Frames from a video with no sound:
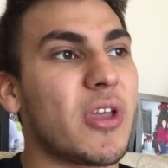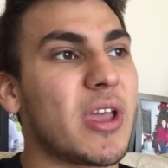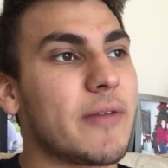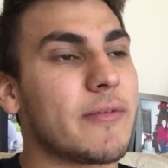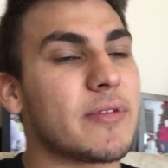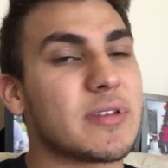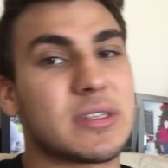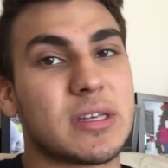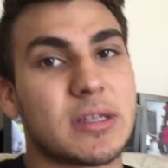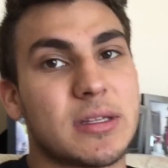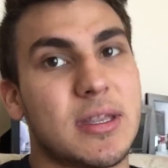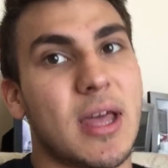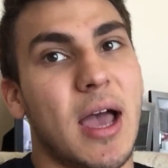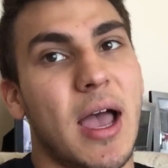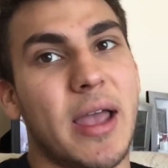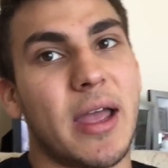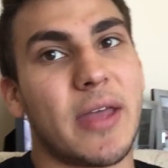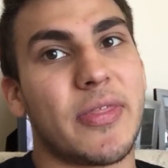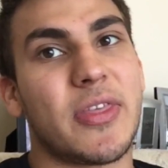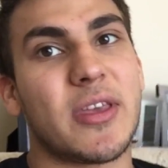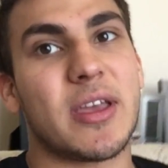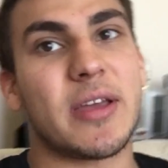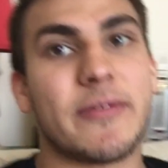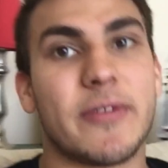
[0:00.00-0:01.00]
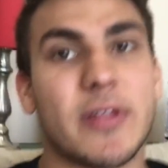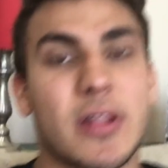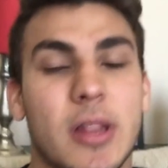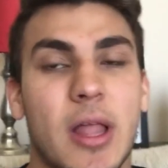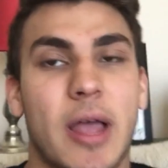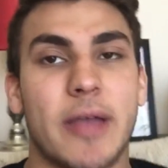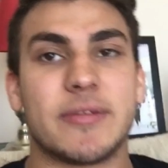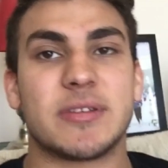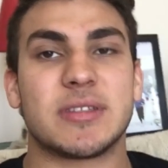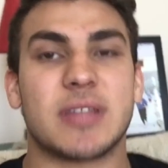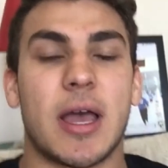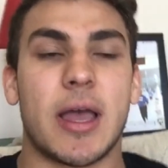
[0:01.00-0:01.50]
think of it as a diet, I think of it as a
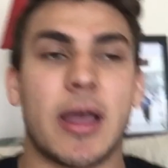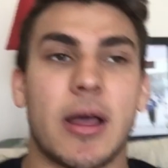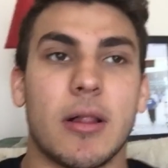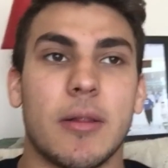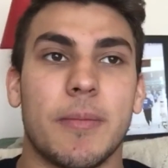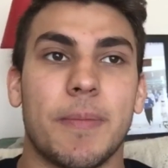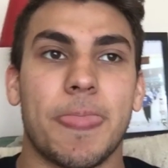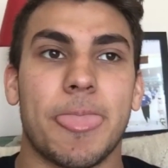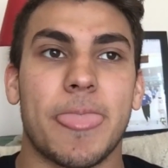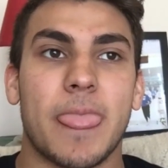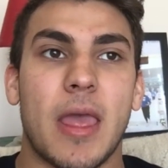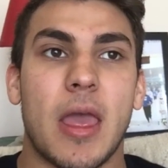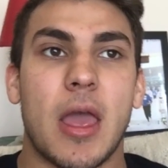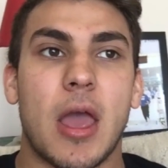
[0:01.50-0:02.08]
lifestyle.